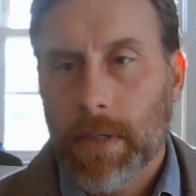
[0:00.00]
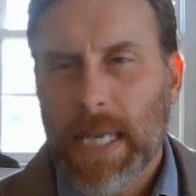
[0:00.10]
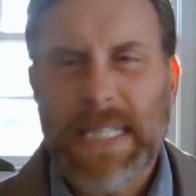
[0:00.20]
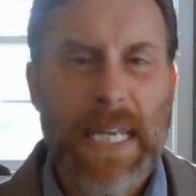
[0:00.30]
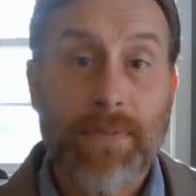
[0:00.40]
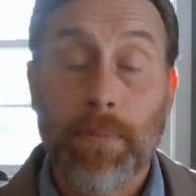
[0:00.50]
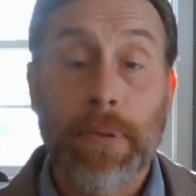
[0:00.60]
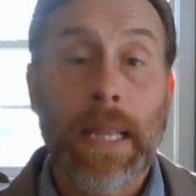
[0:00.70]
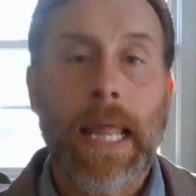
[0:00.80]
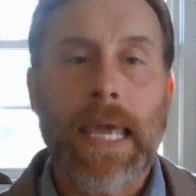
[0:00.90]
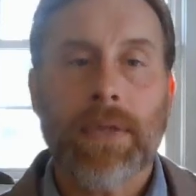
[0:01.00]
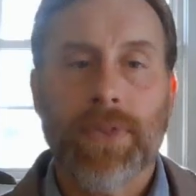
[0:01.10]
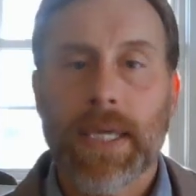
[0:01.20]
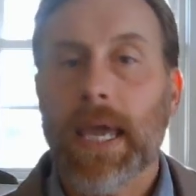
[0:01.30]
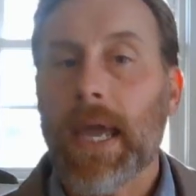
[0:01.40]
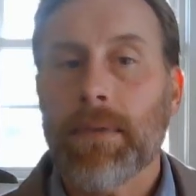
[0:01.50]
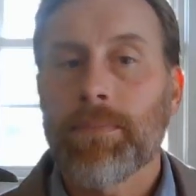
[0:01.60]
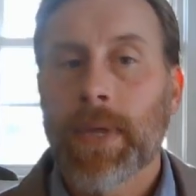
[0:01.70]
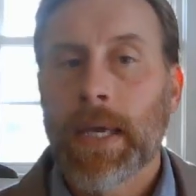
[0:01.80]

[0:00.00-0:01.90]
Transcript: isn't even playing the game.